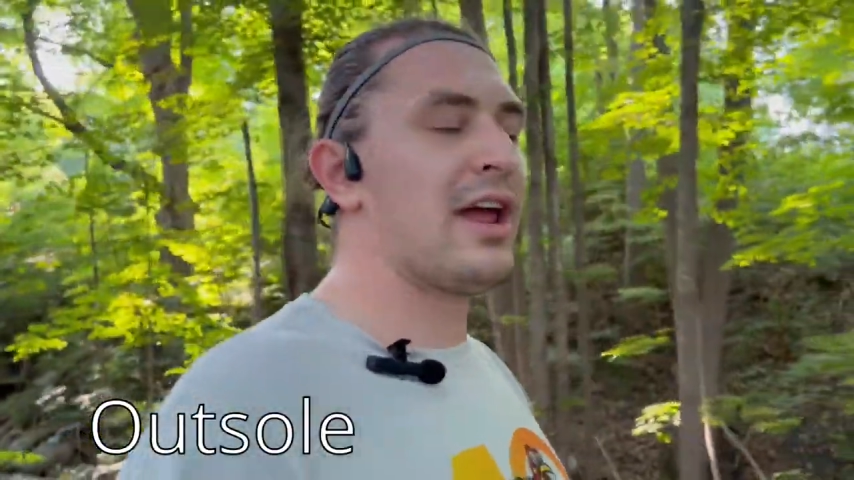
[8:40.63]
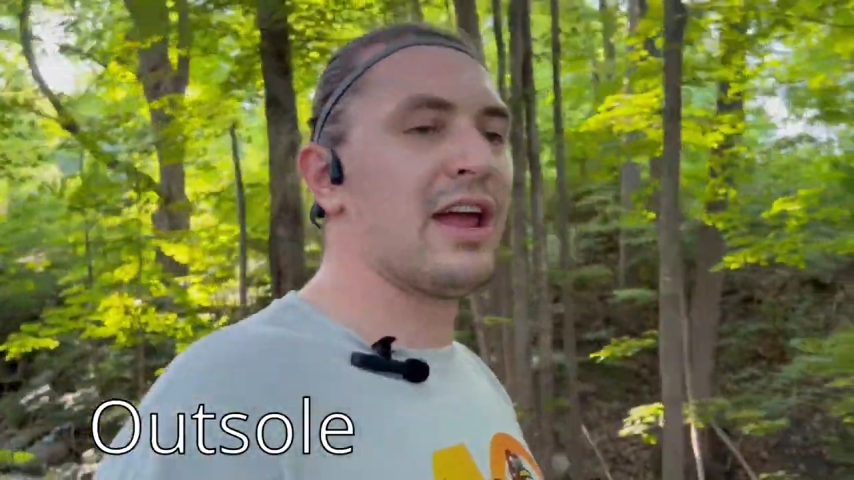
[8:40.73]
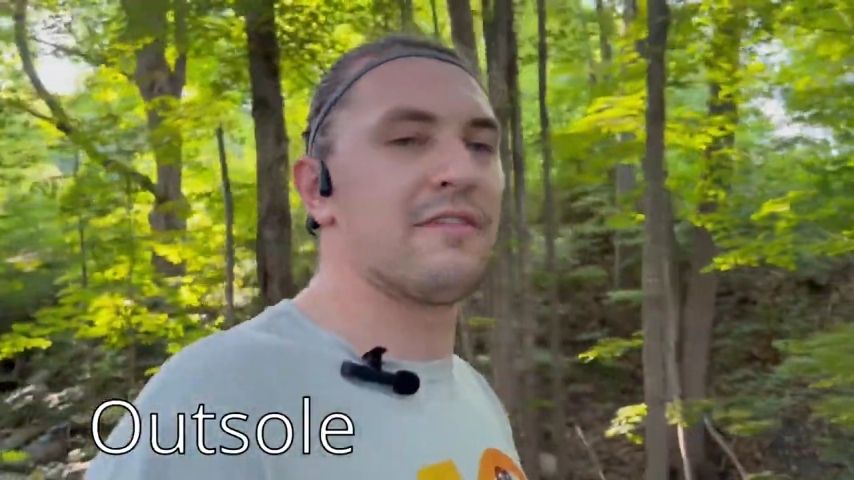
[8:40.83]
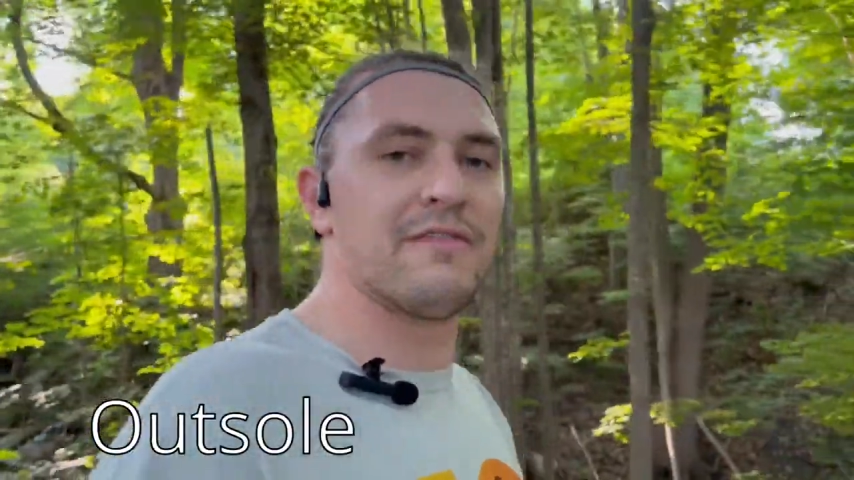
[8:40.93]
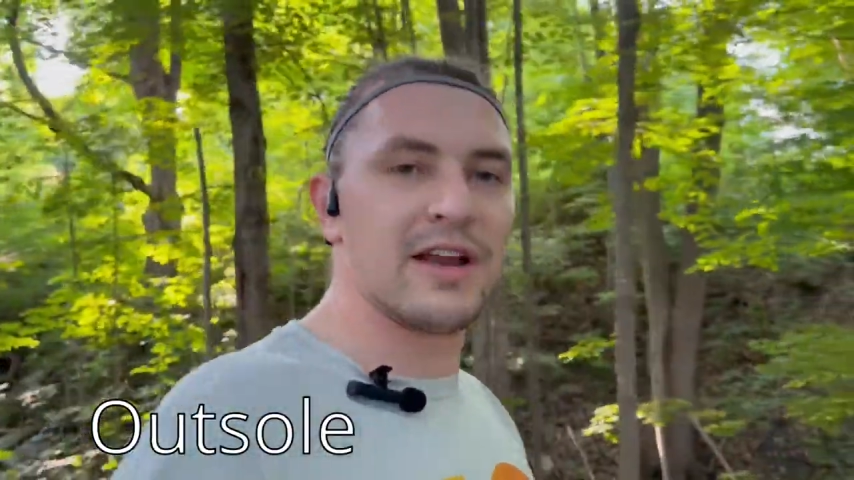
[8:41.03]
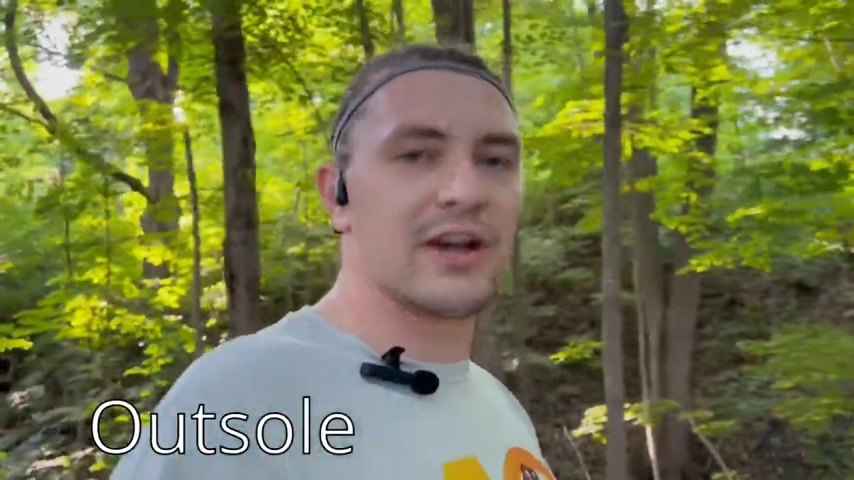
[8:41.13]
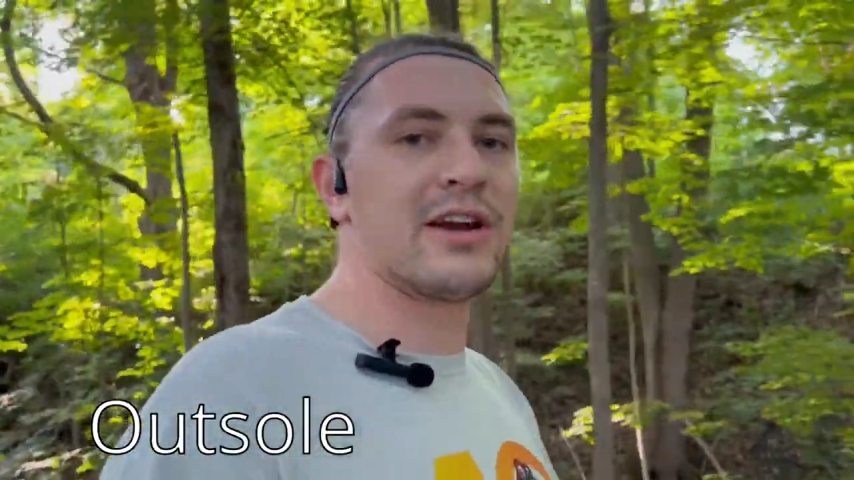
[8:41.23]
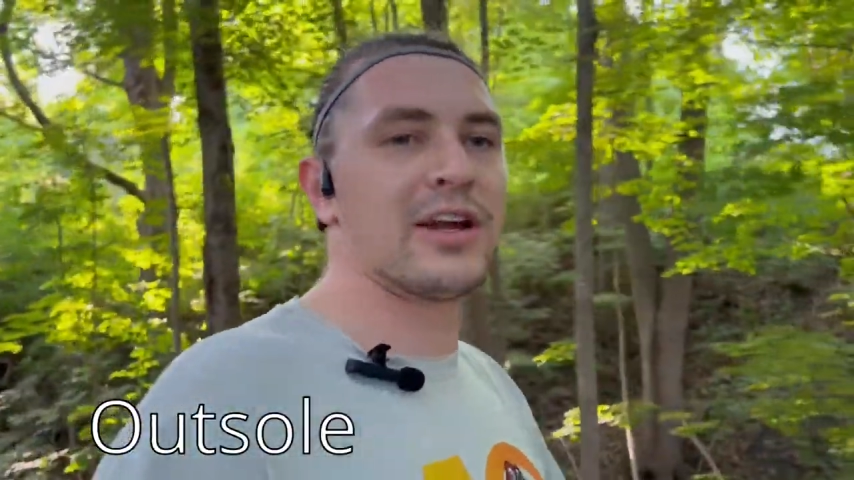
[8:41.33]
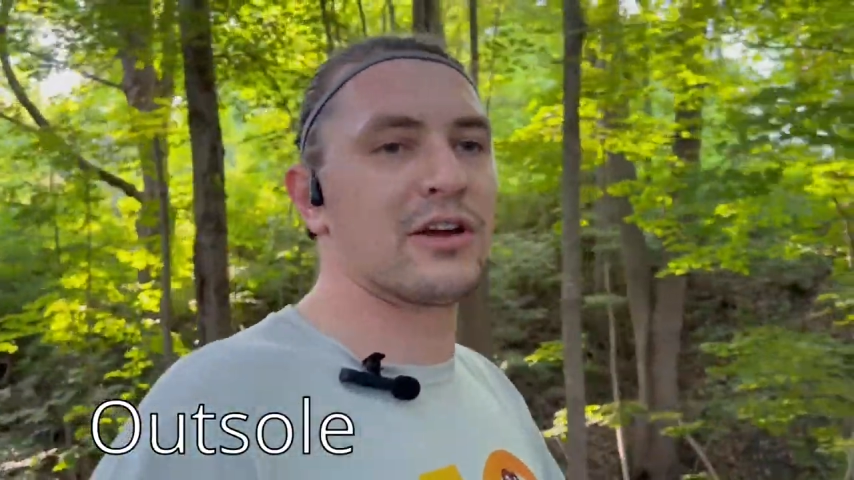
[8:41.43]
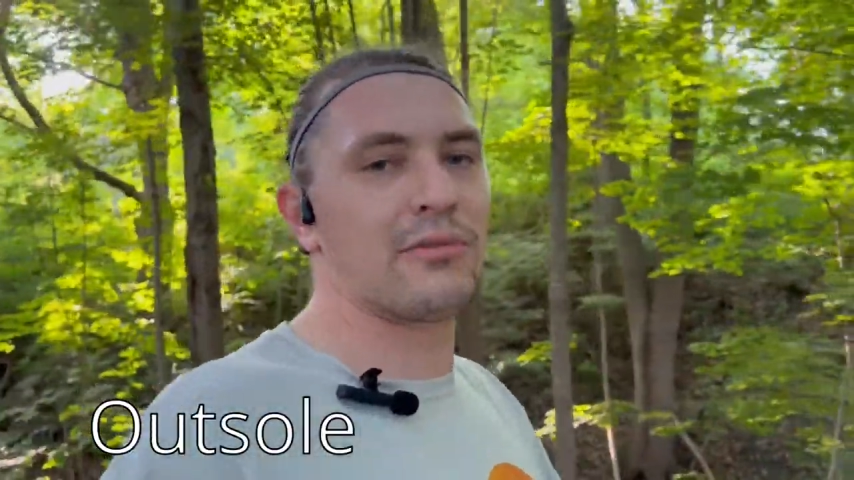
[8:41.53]
a
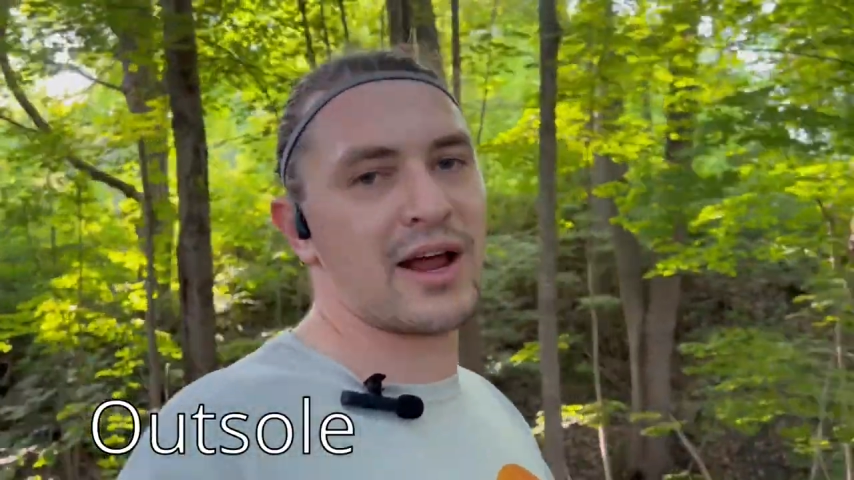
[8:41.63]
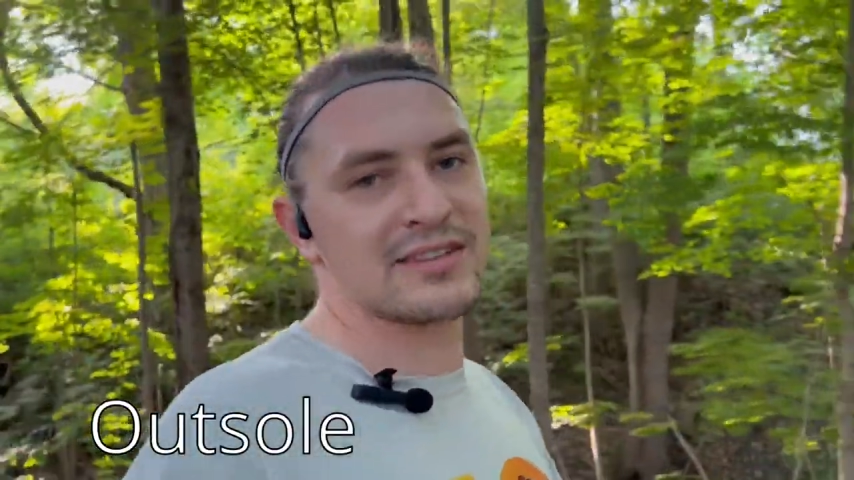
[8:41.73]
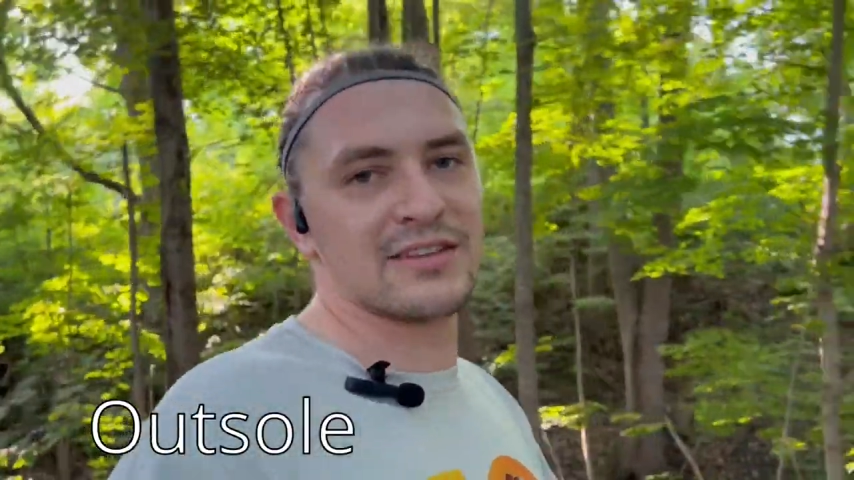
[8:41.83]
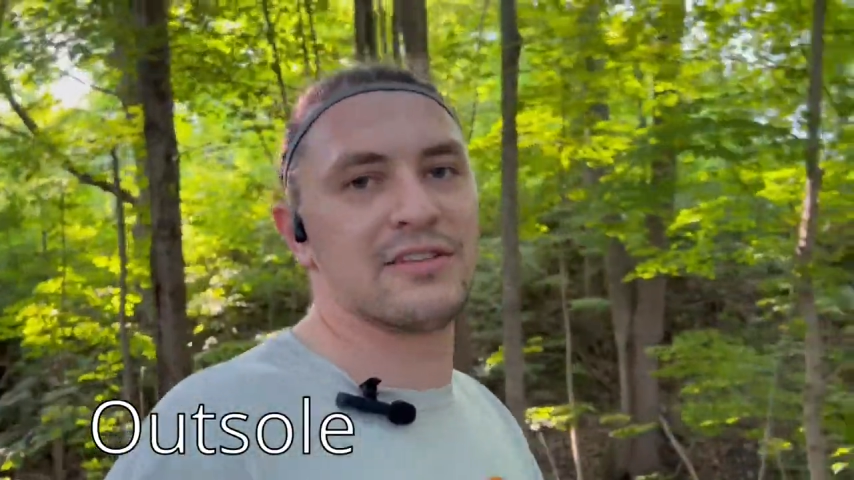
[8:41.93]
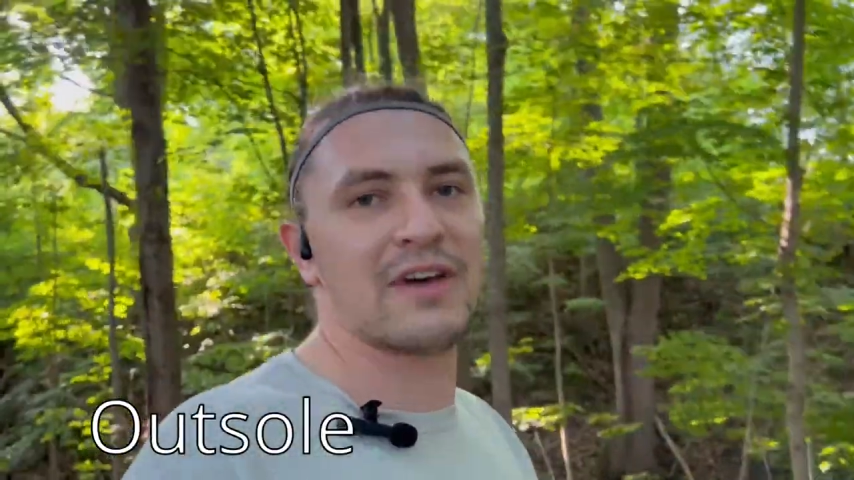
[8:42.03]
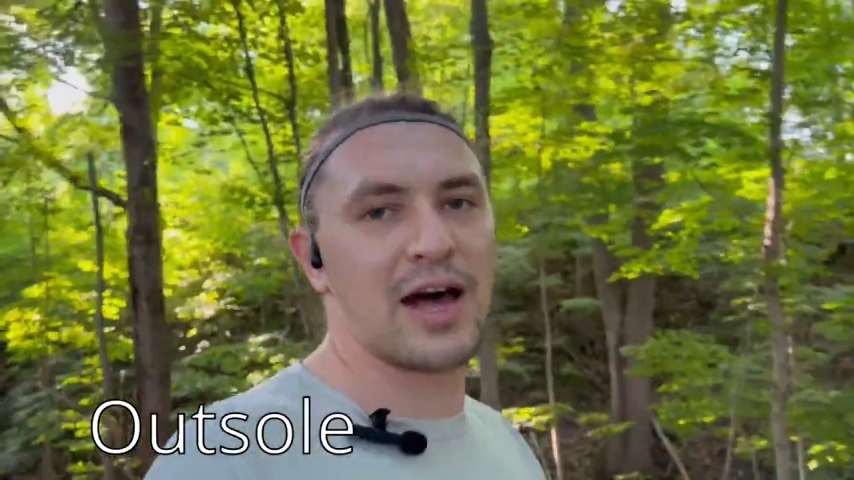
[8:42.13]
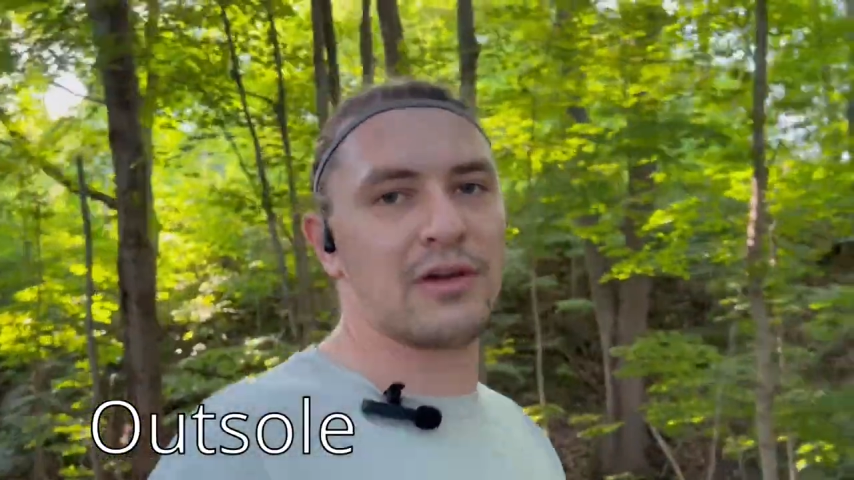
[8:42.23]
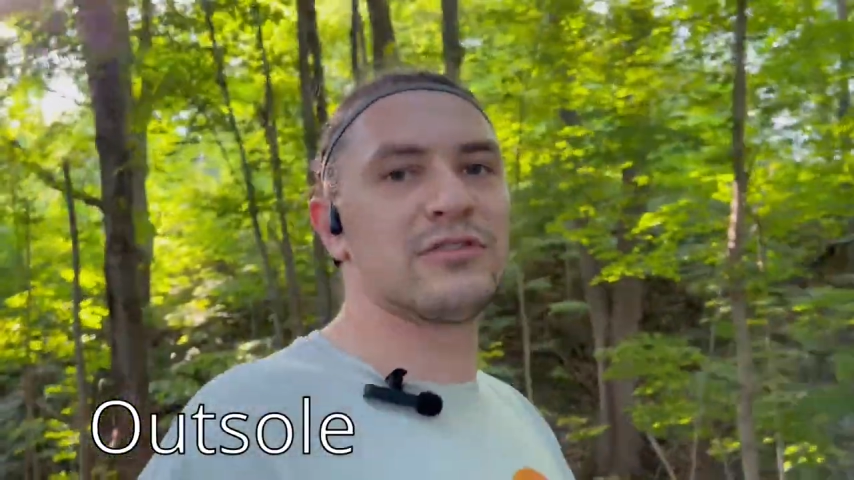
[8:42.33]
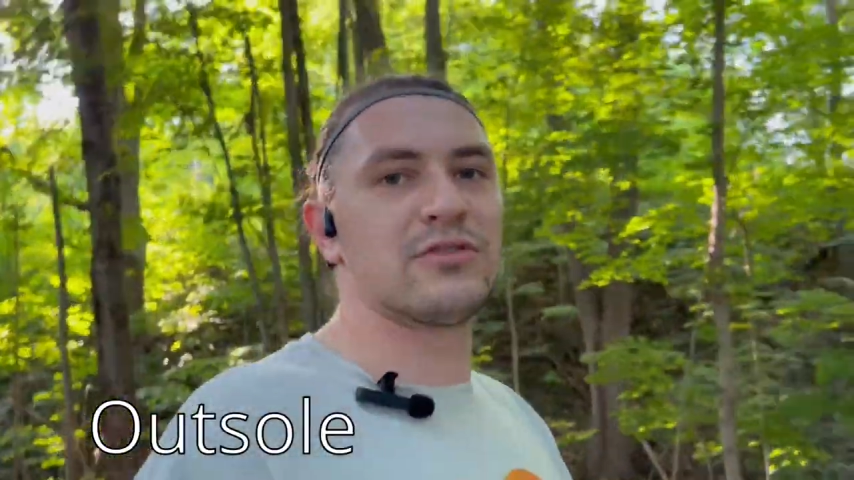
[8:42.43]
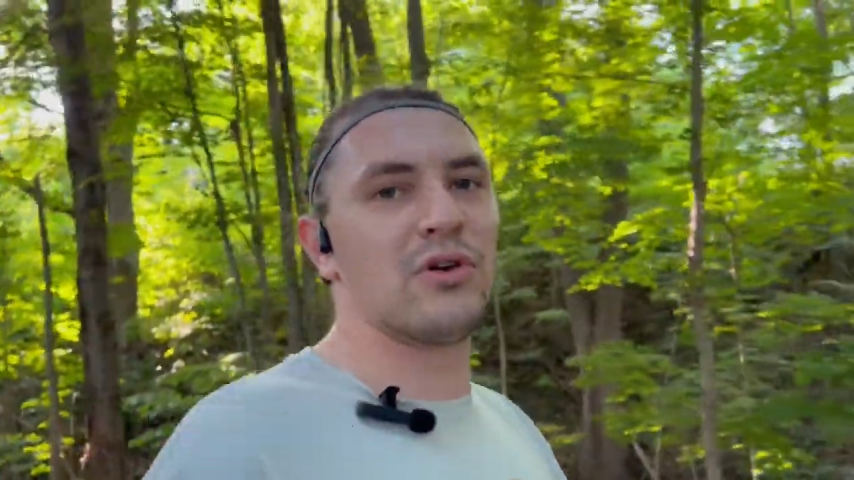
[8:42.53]
very aggressive
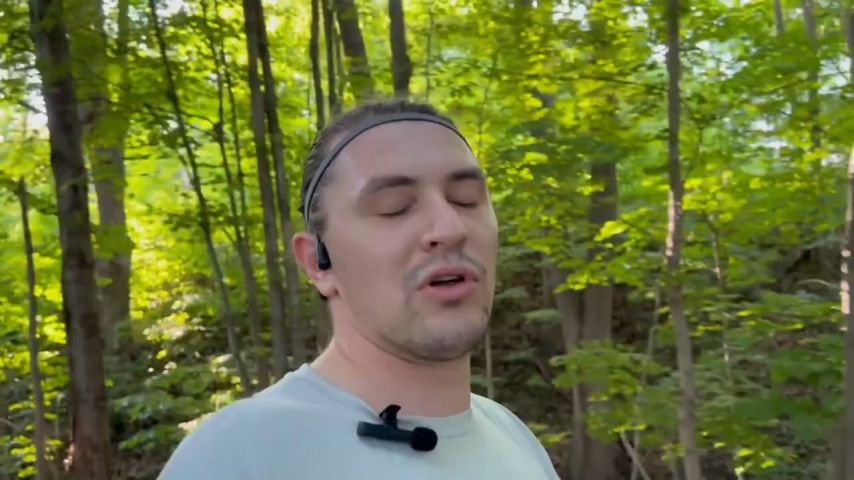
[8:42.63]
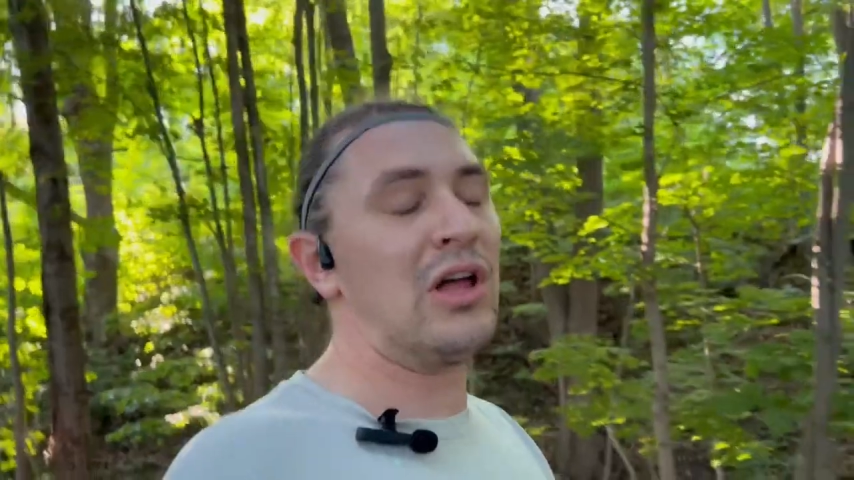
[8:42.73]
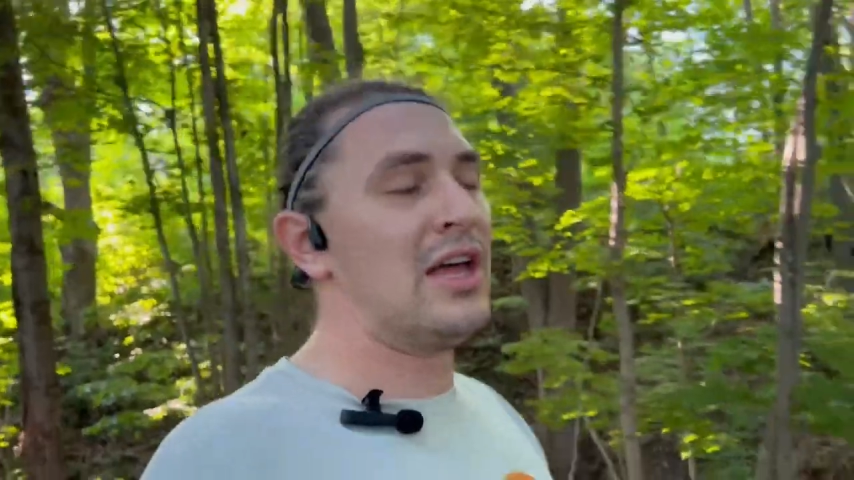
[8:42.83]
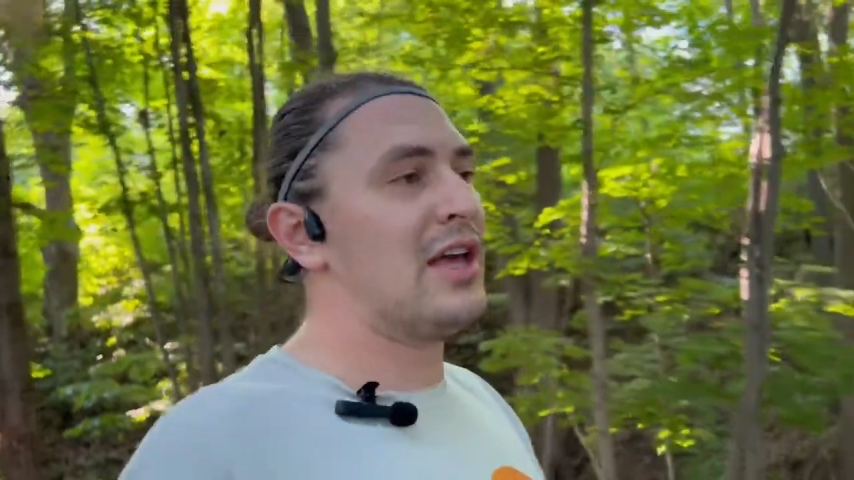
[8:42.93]
outsole,